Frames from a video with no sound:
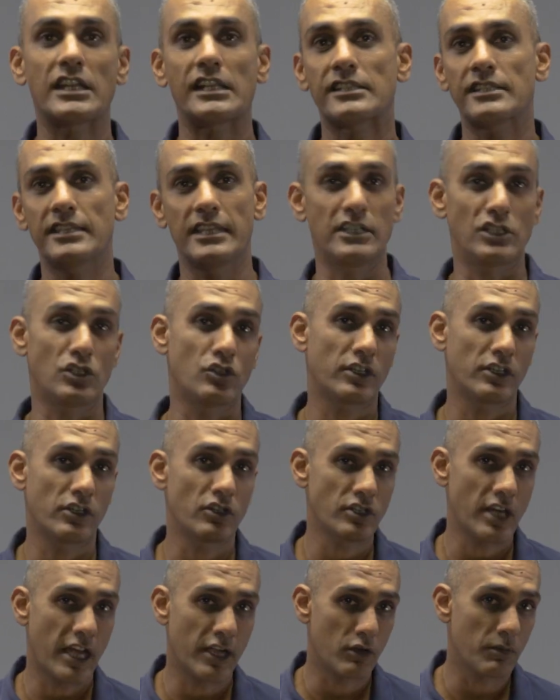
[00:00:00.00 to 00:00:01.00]
tells the ECU that you're
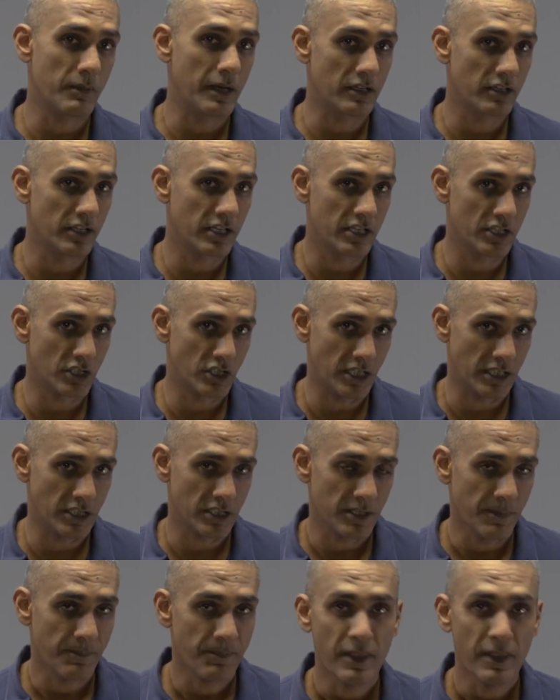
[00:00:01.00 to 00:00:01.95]
trying to make a gear change.